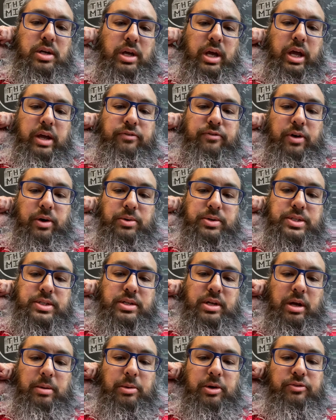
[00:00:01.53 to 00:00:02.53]
Hey
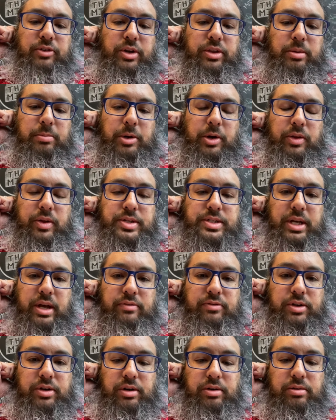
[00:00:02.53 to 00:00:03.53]
folks, I'm over at the mill this
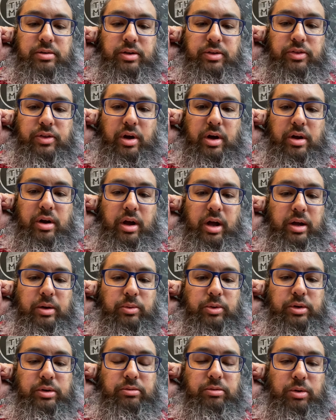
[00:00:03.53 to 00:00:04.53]
afternoon and thought I
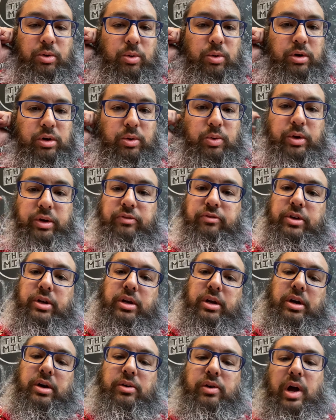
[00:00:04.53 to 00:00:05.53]
would record a quick
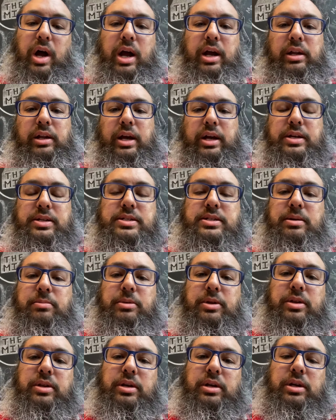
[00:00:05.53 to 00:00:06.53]
video to highlight some
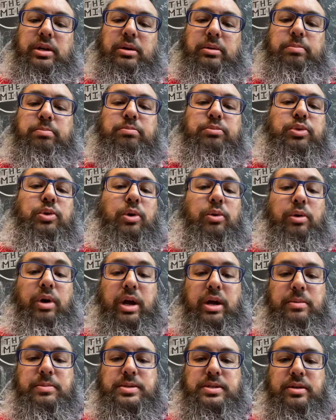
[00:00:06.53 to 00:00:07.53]
of the
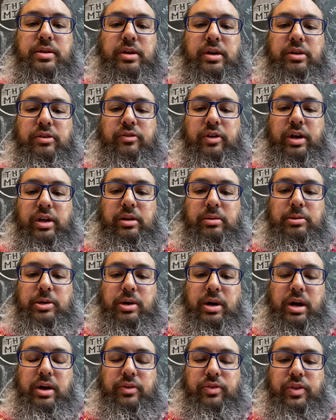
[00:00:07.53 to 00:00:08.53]
programs that are
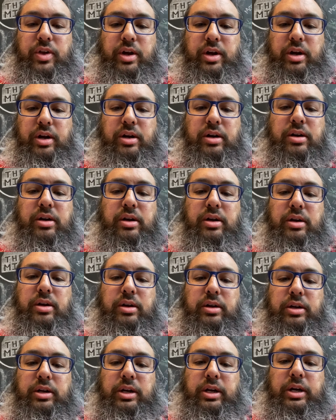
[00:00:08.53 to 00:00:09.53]
available out there.
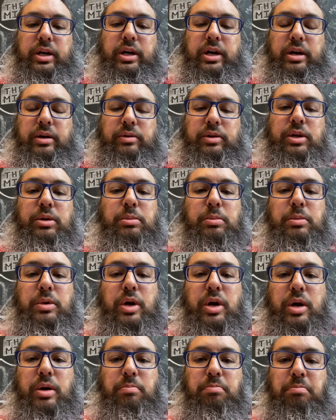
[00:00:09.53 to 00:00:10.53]

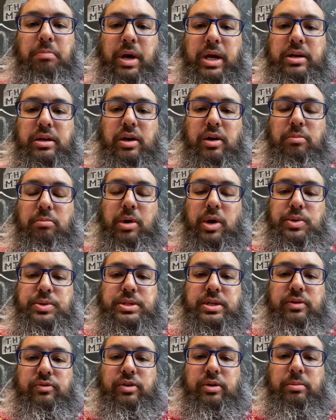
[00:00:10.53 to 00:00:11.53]
Might know
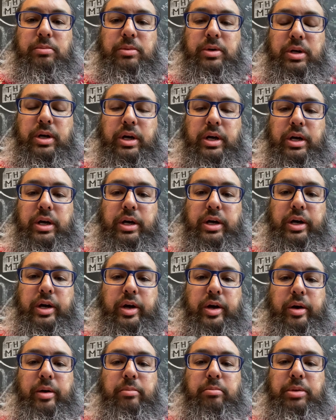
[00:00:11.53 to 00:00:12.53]
most of them,
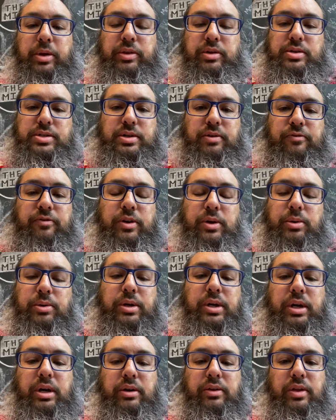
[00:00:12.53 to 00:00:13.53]
but there's a few
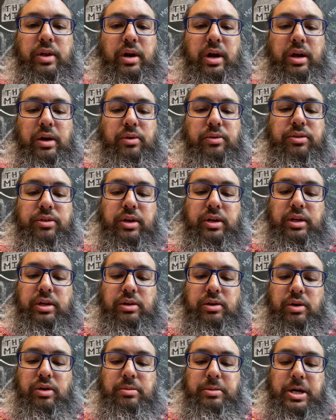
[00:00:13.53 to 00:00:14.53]
in here that I don't think you
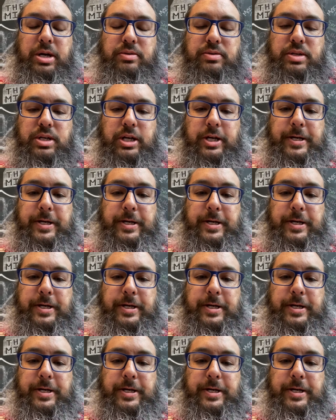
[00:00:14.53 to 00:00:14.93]
know about.